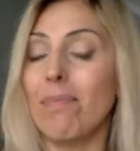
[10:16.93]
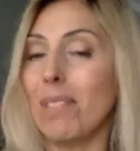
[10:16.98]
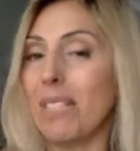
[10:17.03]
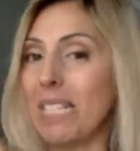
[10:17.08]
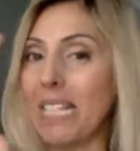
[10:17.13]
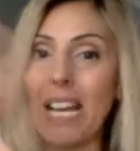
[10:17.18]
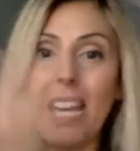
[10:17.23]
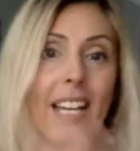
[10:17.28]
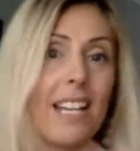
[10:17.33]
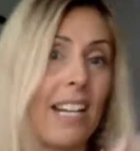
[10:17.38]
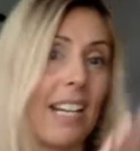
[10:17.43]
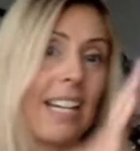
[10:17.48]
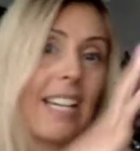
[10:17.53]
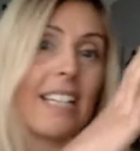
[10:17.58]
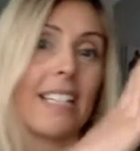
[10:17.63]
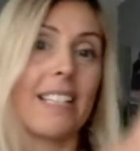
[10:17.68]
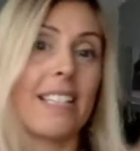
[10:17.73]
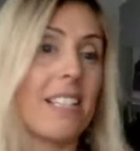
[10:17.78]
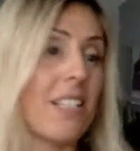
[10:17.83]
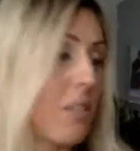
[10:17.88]
Sarah,
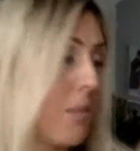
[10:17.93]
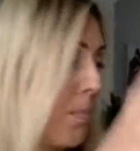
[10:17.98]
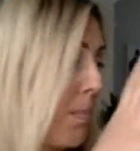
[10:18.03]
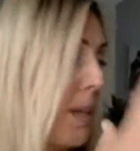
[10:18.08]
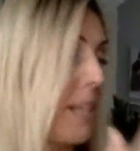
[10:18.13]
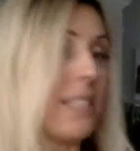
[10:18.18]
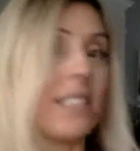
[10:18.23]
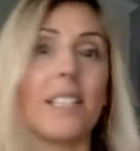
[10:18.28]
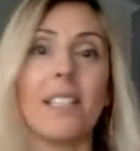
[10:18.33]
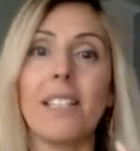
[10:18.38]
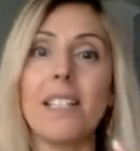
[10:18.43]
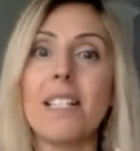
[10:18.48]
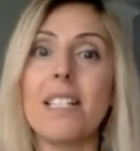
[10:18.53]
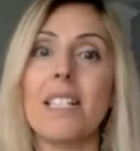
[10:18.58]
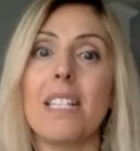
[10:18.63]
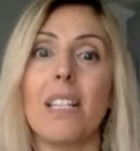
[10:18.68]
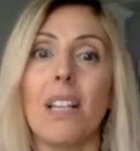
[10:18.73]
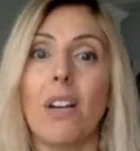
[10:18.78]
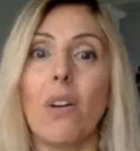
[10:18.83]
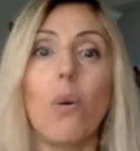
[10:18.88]
like this body,
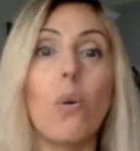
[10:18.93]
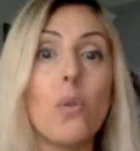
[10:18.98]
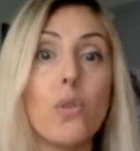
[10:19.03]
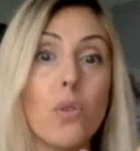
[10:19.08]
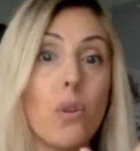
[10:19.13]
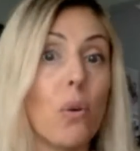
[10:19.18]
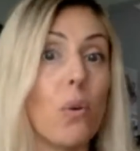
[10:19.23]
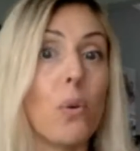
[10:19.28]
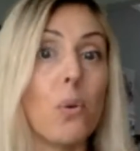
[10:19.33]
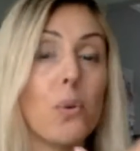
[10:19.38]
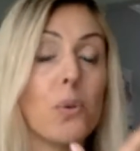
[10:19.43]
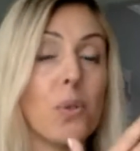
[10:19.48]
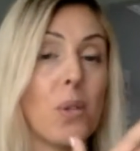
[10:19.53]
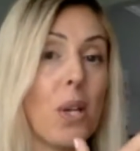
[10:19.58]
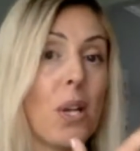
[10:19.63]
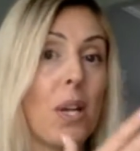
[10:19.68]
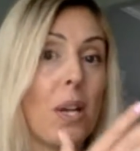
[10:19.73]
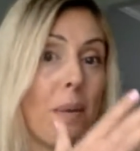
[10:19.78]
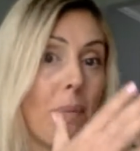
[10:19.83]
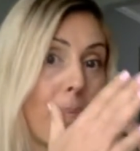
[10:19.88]
this who's
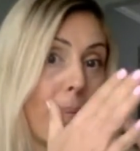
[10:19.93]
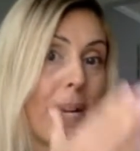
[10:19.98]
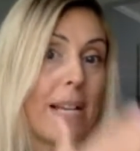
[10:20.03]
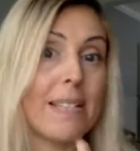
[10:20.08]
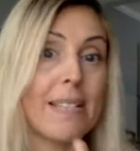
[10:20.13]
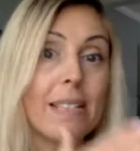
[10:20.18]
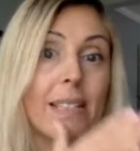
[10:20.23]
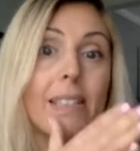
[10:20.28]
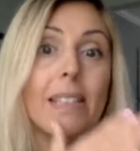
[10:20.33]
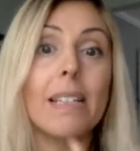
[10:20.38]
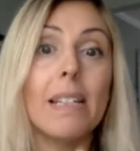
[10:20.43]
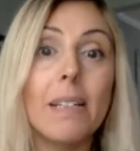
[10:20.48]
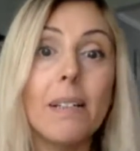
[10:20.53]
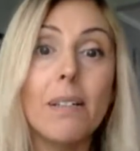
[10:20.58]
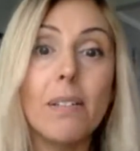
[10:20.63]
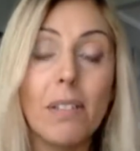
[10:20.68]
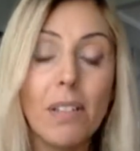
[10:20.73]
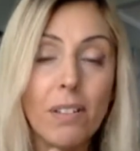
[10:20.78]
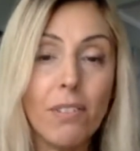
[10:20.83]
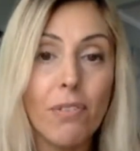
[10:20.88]
present
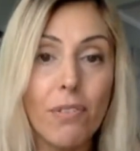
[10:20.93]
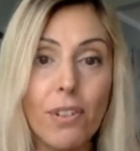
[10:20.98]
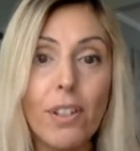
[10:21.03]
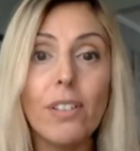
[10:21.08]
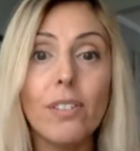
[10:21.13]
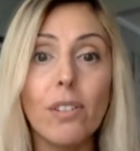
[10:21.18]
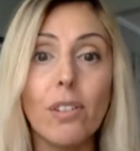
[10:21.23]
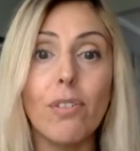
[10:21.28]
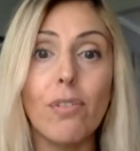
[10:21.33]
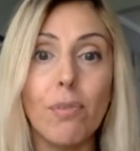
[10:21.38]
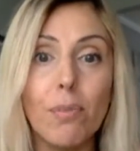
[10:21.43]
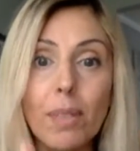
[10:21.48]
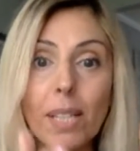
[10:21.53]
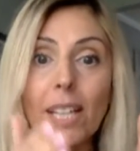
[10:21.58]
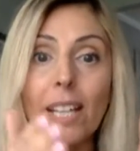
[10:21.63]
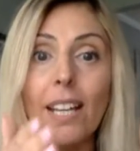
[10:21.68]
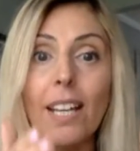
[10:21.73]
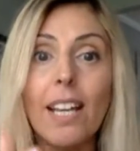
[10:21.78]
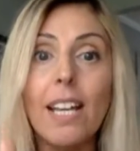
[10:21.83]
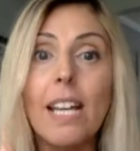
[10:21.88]
in front of
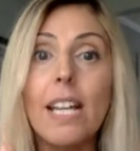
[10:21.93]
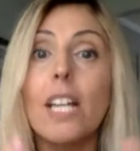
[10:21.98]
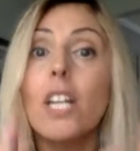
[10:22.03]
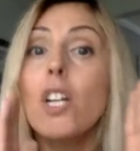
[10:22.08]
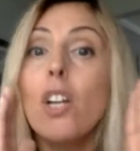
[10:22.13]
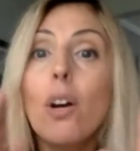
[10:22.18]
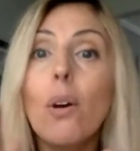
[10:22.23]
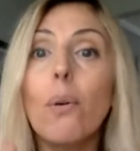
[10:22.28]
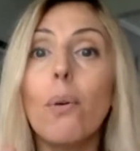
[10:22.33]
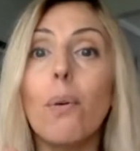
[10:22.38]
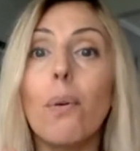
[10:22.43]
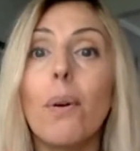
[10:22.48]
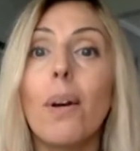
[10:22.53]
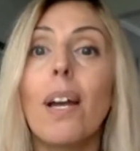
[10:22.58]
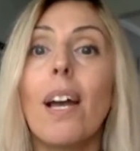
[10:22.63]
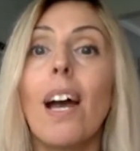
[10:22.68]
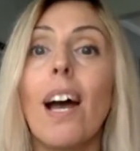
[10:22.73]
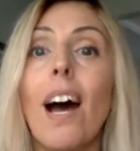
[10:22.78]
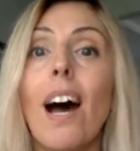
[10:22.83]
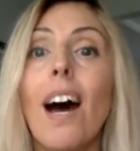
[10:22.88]
me. No,
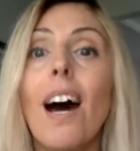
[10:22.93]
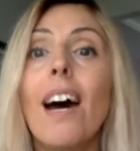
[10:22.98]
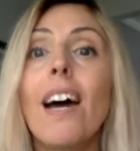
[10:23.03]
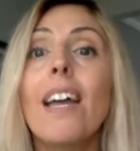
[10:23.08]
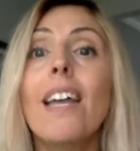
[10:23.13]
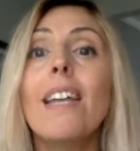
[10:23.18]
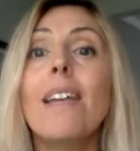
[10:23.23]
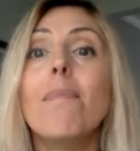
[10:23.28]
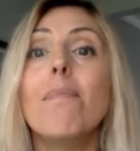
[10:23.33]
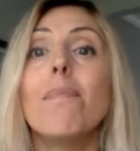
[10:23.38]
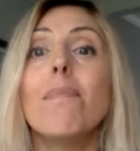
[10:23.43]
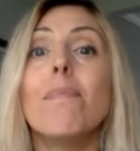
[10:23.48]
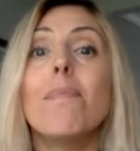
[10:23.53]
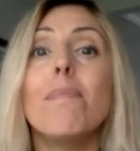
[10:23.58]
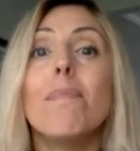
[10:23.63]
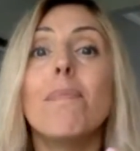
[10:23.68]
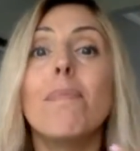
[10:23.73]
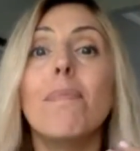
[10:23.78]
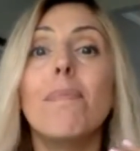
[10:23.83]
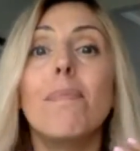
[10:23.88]
I
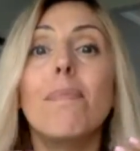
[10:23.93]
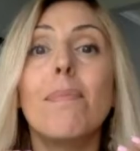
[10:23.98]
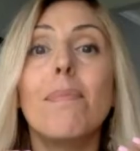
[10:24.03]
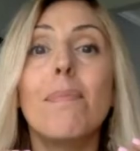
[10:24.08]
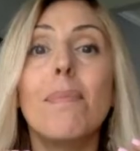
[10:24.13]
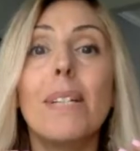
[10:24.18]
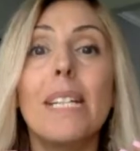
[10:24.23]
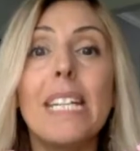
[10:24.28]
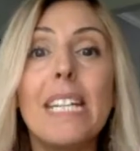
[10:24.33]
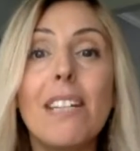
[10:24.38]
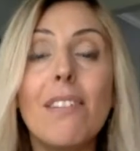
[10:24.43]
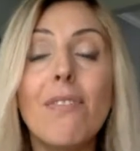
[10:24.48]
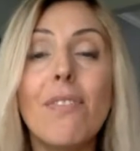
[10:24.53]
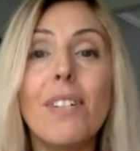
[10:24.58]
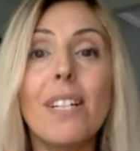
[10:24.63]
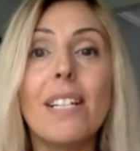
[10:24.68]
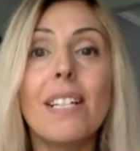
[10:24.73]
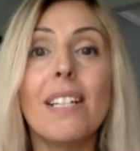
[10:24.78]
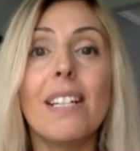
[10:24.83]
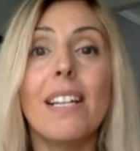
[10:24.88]

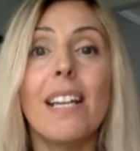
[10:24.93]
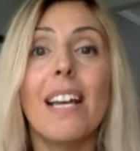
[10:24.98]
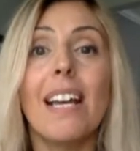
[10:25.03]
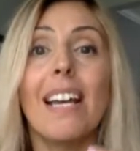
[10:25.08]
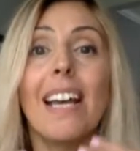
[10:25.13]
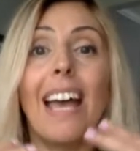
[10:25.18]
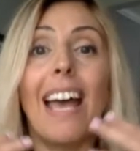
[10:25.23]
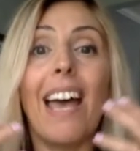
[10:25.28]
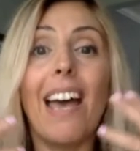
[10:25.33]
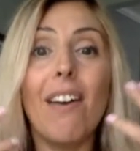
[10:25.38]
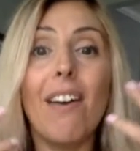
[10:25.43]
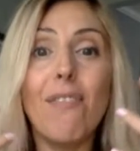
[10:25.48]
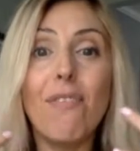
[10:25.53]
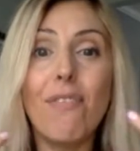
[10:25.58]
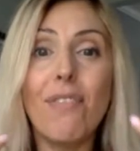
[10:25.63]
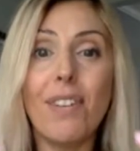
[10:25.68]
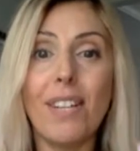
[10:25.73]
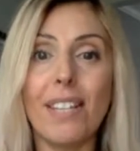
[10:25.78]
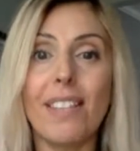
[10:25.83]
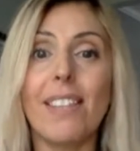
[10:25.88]
even
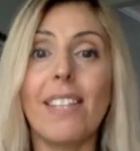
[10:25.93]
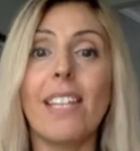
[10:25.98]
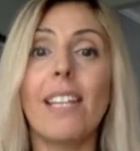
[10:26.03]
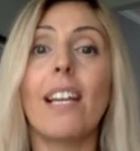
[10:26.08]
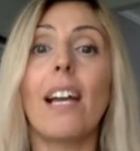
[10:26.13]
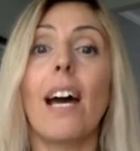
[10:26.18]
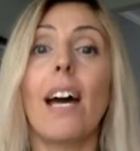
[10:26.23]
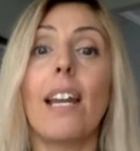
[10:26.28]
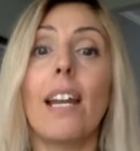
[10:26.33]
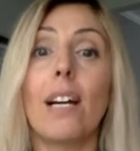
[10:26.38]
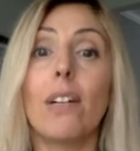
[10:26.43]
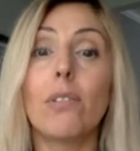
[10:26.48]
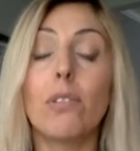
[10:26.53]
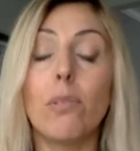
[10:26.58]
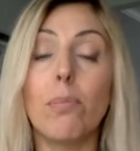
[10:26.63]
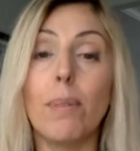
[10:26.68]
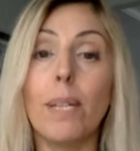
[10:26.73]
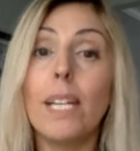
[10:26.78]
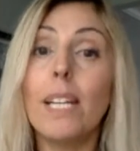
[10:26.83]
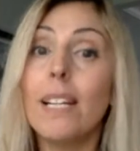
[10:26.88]
everything
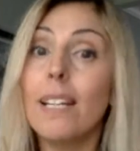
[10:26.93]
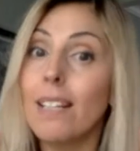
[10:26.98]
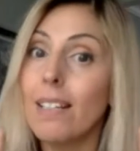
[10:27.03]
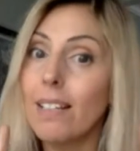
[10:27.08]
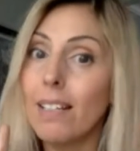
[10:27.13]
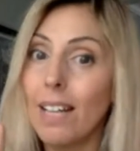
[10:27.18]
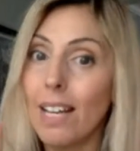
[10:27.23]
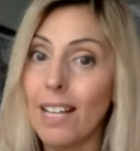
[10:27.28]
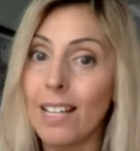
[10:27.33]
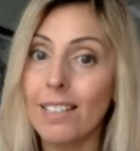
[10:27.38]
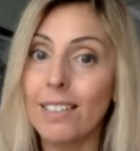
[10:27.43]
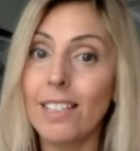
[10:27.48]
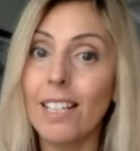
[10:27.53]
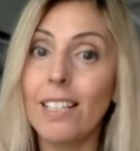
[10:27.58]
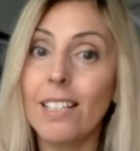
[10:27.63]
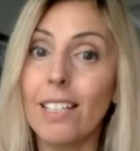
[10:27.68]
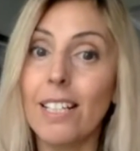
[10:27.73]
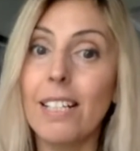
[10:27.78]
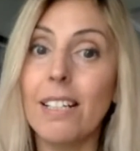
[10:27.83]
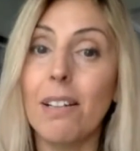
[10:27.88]
around me, and
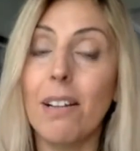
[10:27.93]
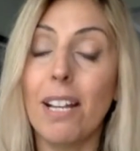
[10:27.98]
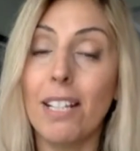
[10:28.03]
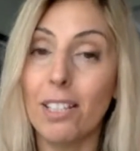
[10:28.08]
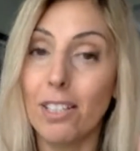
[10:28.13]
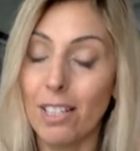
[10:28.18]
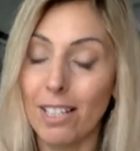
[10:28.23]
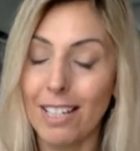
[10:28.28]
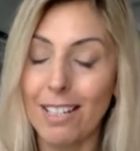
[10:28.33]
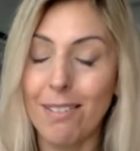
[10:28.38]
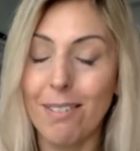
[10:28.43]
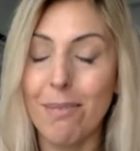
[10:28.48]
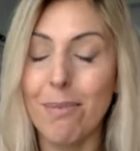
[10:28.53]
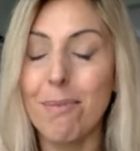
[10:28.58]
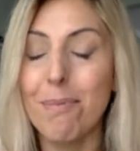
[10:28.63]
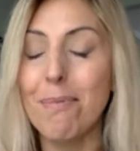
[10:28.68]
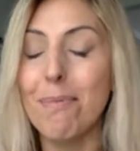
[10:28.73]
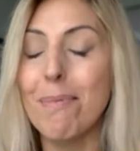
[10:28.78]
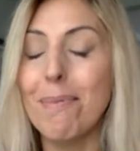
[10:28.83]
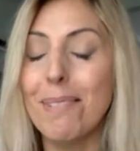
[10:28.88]
not and
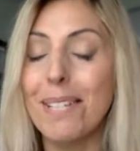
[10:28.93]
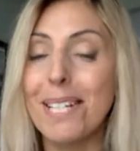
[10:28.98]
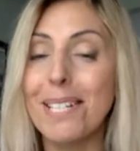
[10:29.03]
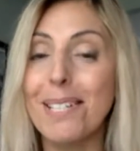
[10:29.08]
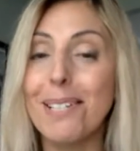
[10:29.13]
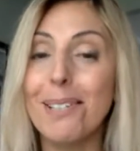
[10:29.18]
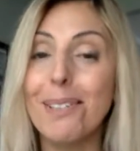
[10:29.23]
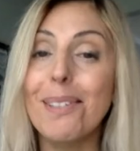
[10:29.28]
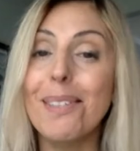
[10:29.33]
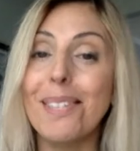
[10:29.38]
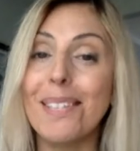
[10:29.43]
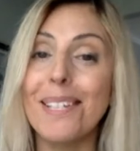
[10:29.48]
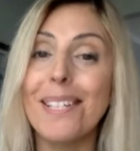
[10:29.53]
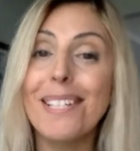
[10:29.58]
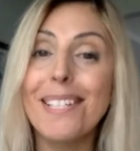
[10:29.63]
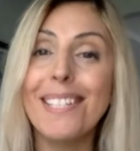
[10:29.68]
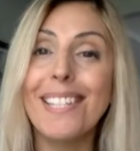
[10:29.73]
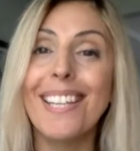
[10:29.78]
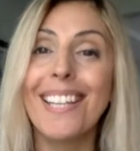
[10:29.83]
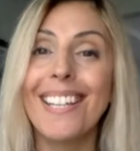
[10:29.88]
listen to
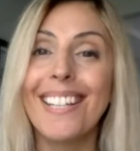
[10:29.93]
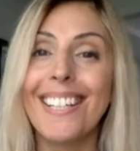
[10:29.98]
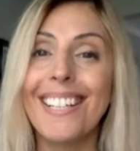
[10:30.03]
this.